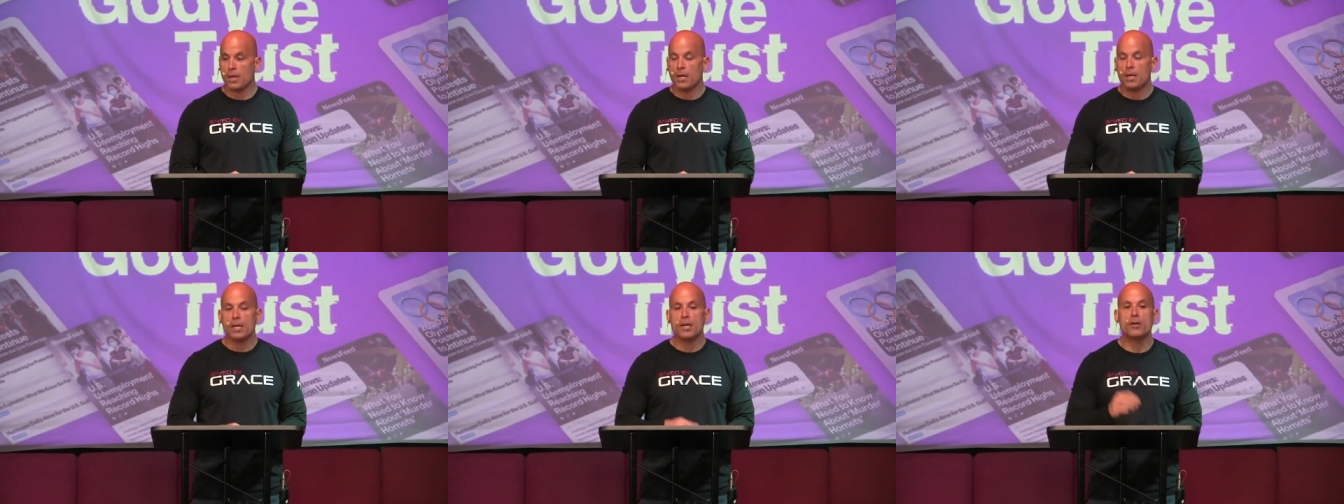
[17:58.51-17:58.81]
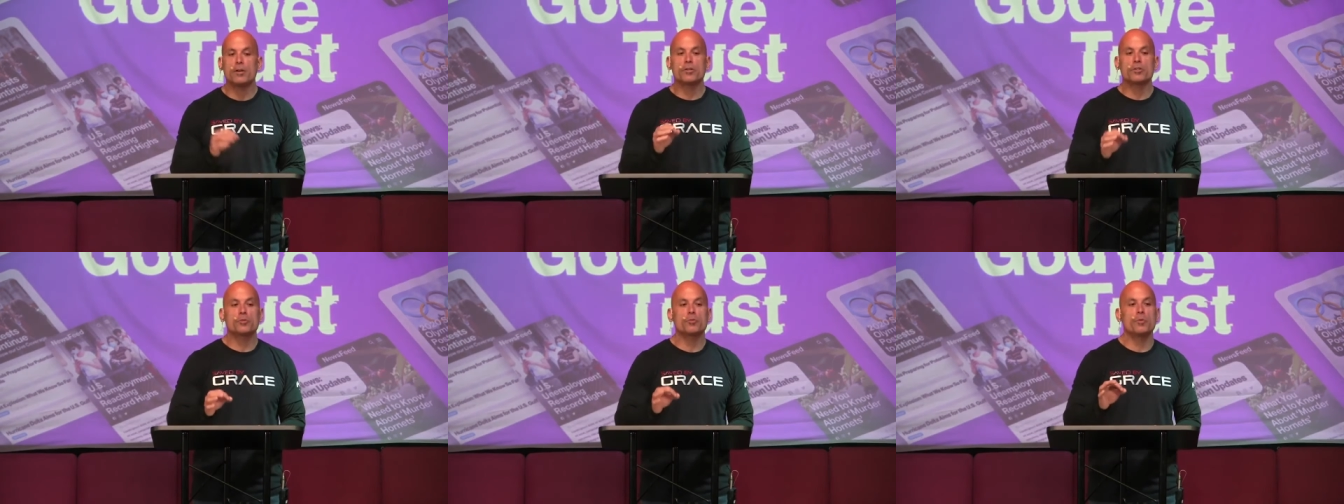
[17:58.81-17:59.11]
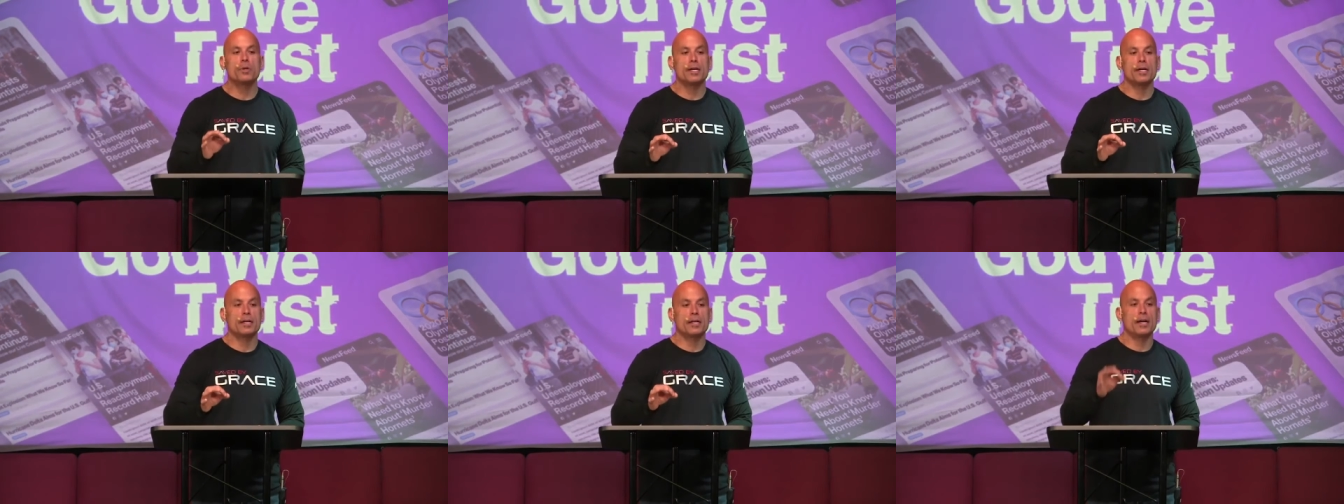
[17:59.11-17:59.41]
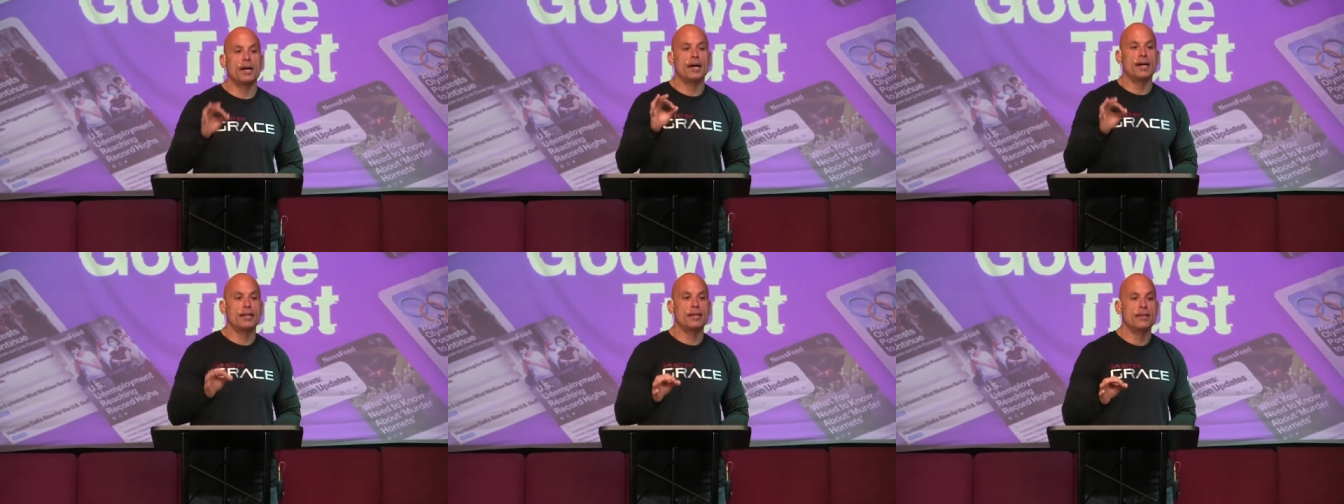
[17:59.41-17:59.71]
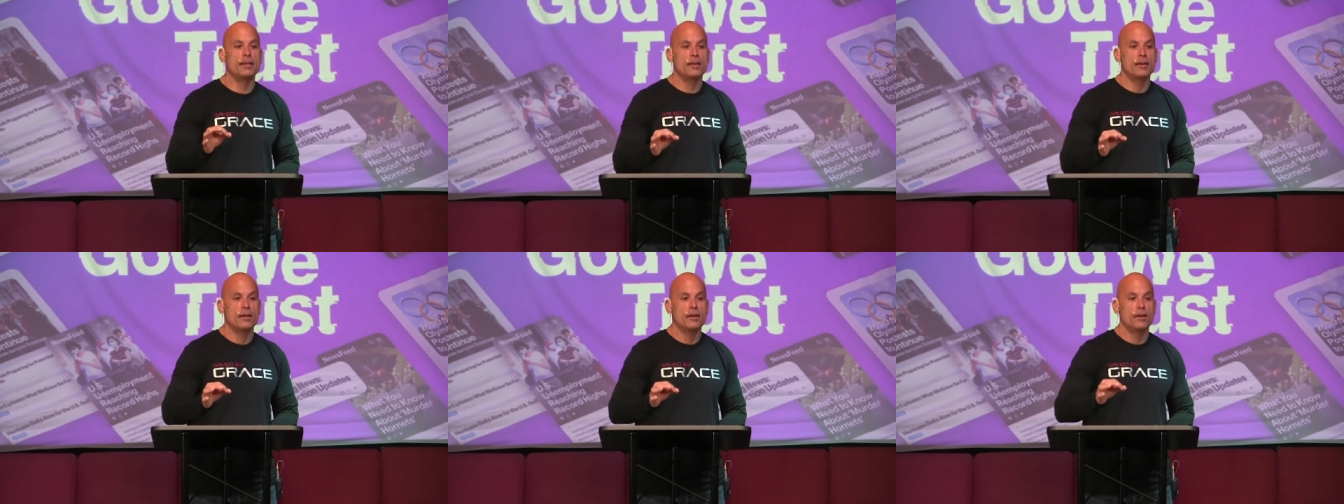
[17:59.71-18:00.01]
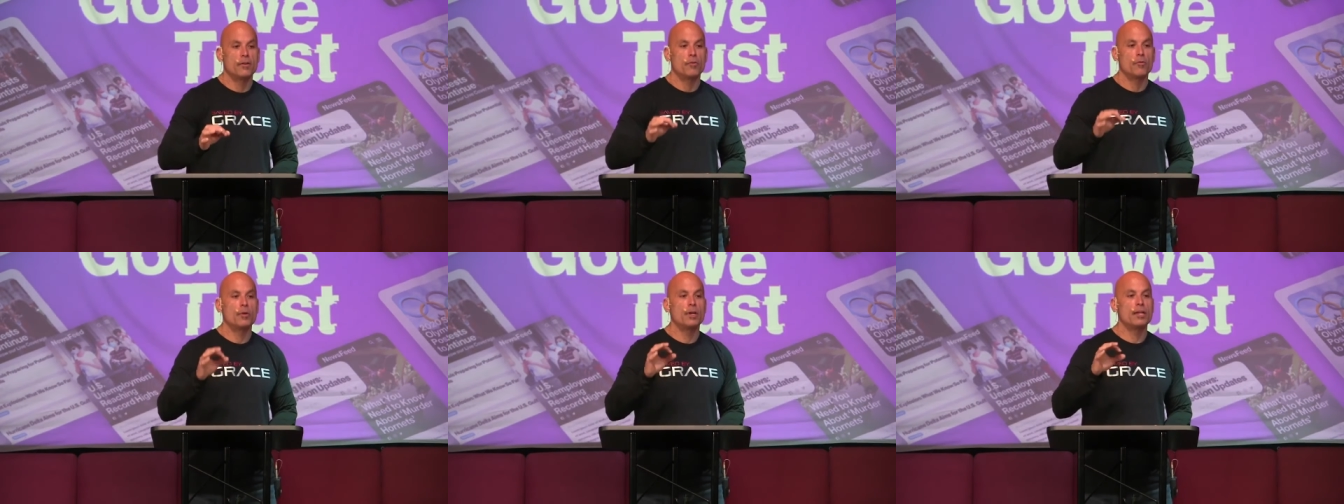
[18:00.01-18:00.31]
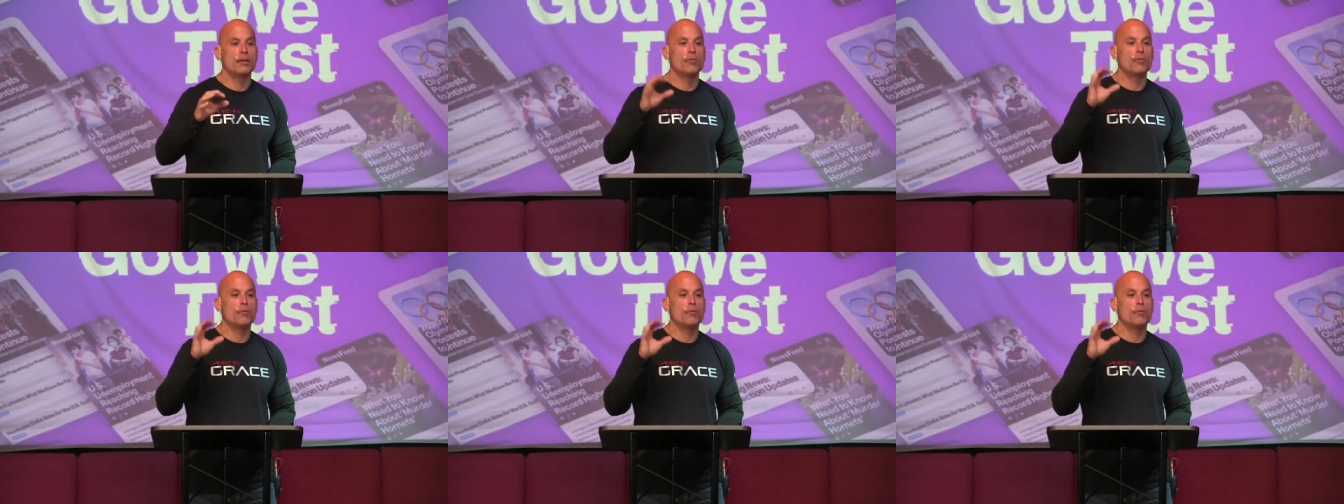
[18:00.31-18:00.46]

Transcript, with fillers: Here's what God would,